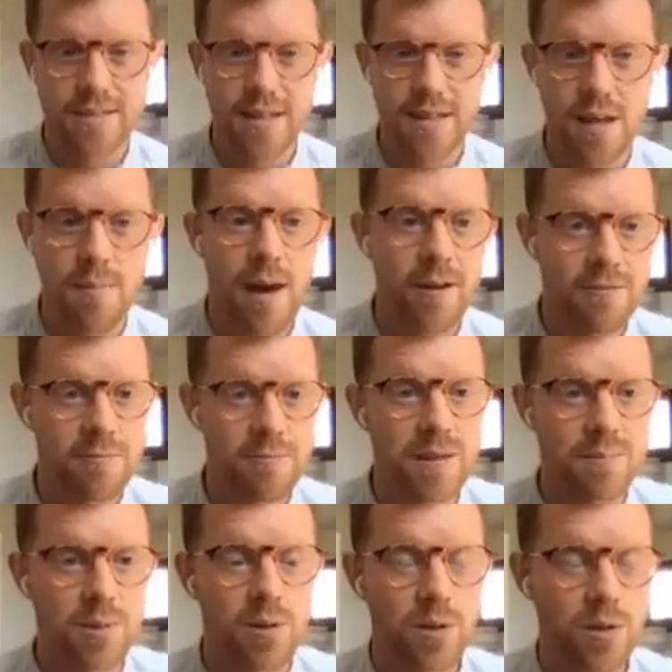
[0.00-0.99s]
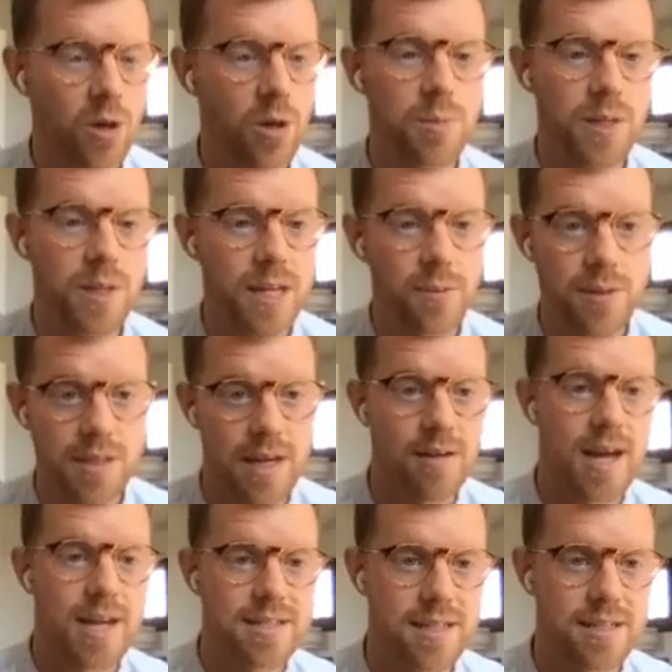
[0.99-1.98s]
the amount of people globally without
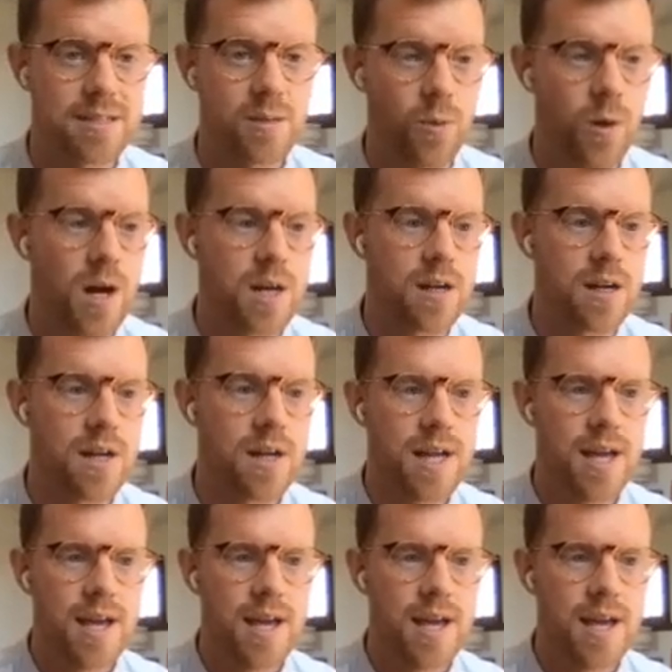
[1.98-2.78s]
access to water,